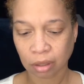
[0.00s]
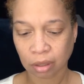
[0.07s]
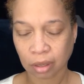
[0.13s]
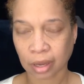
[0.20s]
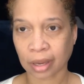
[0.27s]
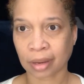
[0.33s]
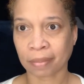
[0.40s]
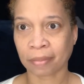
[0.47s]

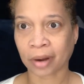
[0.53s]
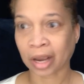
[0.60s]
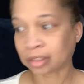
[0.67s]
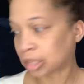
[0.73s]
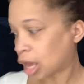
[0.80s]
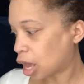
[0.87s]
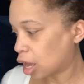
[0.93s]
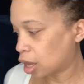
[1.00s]
Eyebrows.
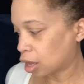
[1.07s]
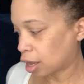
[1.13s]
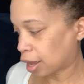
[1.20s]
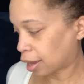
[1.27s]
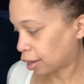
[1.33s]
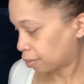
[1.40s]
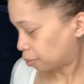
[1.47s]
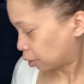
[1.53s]

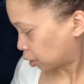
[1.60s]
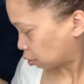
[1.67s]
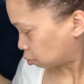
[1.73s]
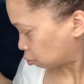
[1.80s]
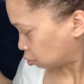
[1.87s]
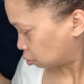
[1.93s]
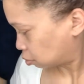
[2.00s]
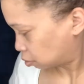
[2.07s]

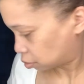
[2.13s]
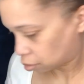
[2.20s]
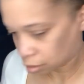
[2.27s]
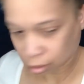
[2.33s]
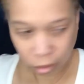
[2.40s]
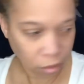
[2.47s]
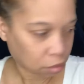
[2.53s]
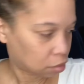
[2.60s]
Eyebrows.
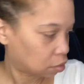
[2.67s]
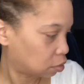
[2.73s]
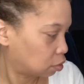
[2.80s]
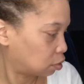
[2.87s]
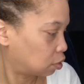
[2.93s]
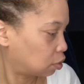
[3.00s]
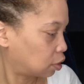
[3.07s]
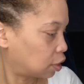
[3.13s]

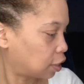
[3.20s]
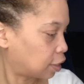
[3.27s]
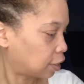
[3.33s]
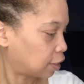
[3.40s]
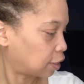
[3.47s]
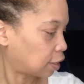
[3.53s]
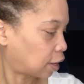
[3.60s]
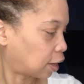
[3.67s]

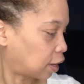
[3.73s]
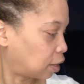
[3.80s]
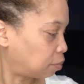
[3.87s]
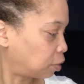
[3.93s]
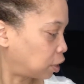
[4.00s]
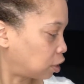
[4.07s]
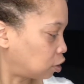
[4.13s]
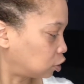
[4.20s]

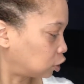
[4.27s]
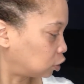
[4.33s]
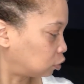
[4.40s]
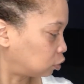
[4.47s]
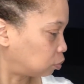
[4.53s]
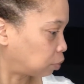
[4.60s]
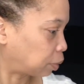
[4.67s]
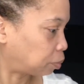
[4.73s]
Eyebrows is
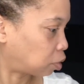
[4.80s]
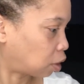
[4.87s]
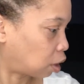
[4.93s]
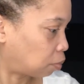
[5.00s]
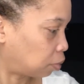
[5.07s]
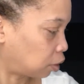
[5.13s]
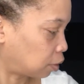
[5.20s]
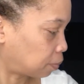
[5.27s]
my
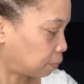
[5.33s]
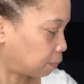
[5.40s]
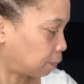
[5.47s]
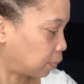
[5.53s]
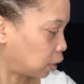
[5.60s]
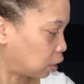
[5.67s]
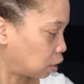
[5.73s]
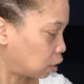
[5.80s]
problem.
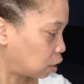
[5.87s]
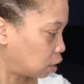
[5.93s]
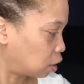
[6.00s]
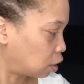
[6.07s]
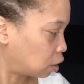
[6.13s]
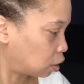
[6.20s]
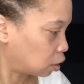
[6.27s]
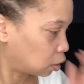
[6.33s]

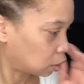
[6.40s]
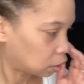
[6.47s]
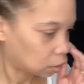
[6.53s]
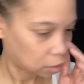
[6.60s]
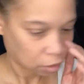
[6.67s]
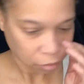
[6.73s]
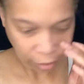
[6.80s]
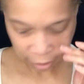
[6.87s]

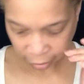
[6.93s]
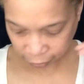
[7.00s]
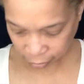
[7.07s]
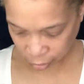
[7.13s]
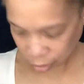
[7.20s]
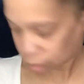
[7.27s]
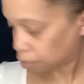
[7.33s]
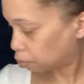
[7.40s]
Do I have a
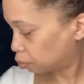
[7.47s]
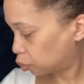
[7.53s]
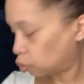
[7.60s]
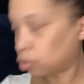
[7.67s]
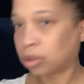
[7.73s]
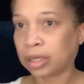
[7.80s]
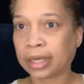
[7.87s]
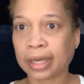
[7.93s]

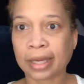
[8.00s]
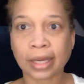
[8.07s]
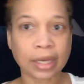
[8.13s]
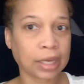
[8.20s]
spoolie?